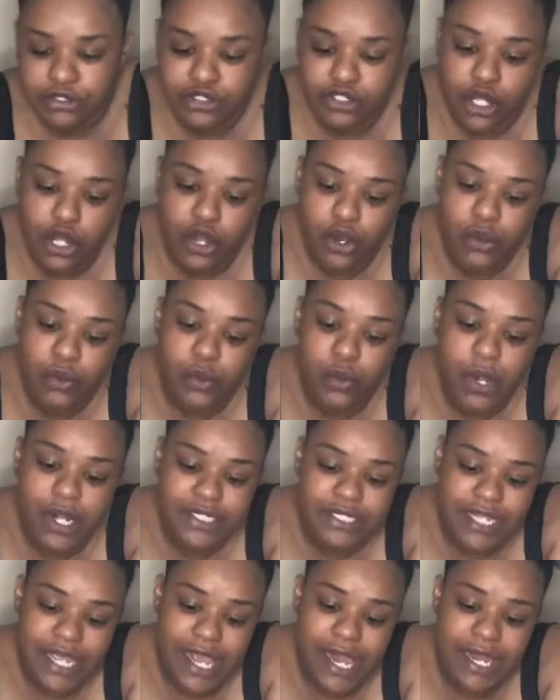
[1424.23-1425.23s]
So
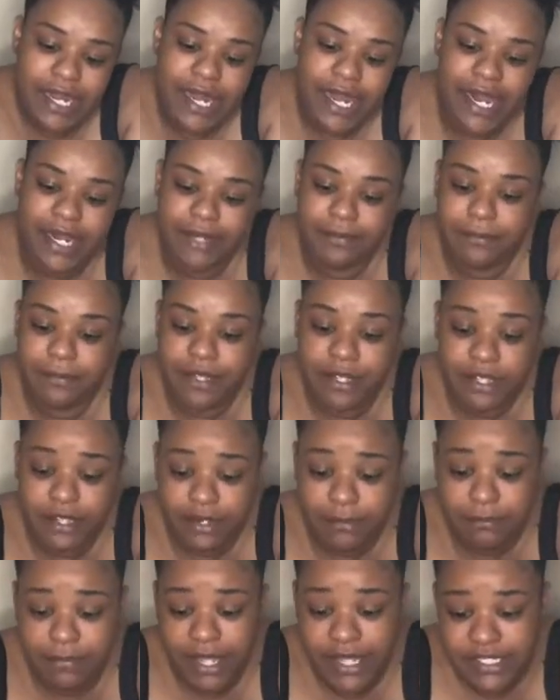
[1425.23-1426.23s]
one day I got
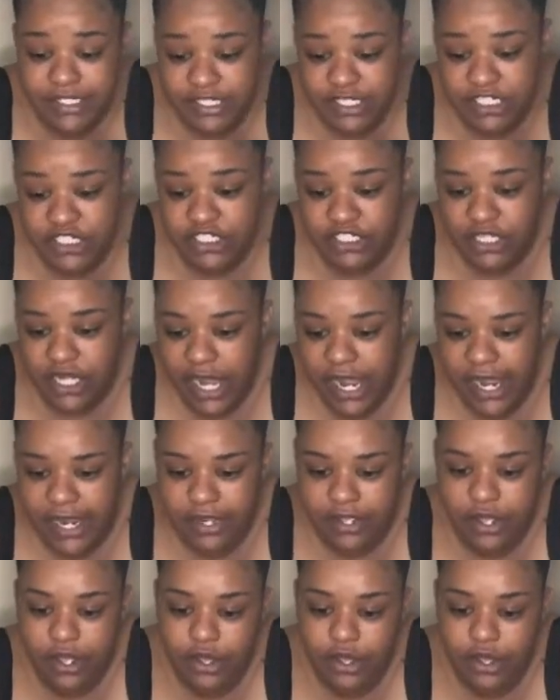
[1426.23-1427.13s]
a message like,